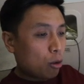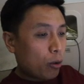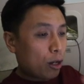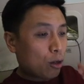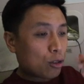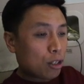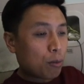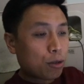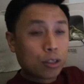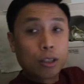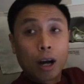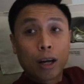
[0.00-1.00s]
know, a
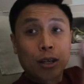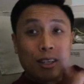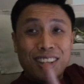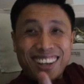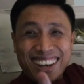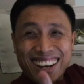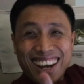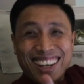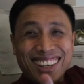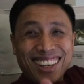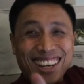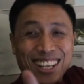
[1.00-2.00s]
consumption stock. Again,
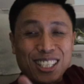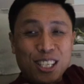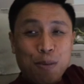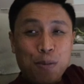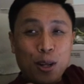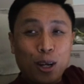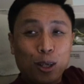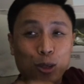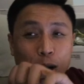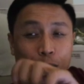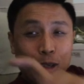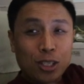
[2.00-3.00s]
it's similar
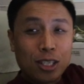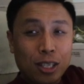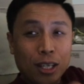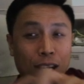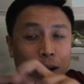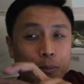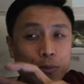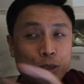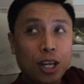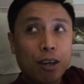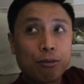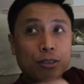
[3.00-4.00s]
to how GT Cap,
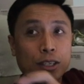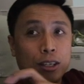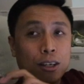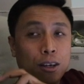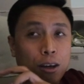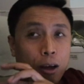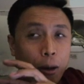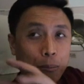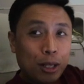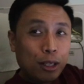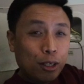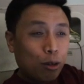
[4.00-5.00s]
JFC,
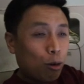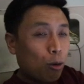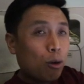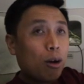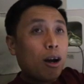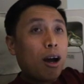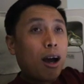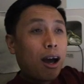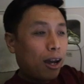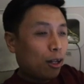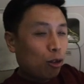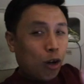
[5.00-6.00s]
BDO,
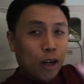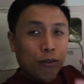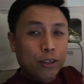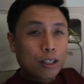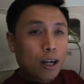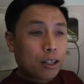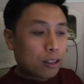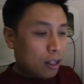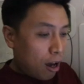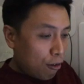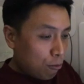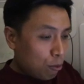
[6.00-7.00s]
and all of the stocks that
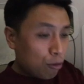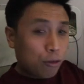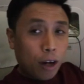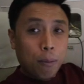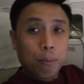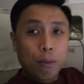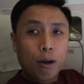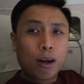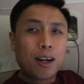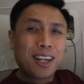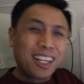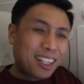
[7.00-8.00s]
have moved up
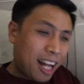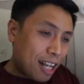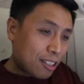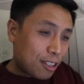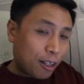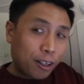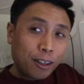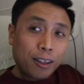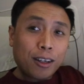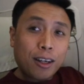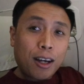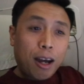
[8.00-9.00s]
late last year
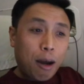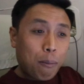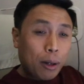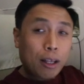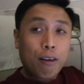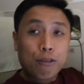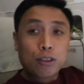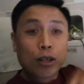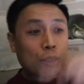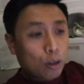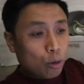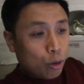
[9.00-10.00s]
but have
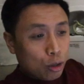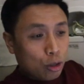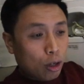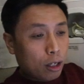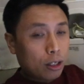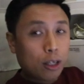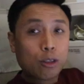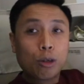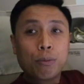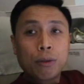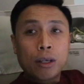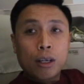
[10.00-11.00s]
started to consolidate. So
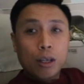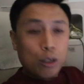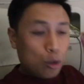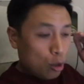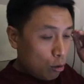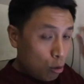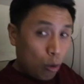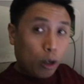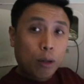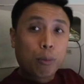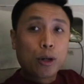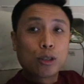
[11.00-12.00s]
you are
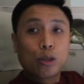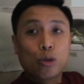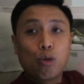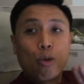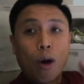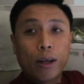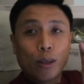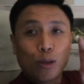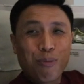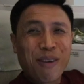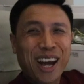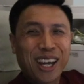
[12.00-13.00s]
the person who wanted
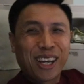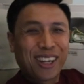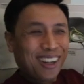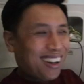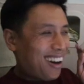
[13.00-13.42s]
to buy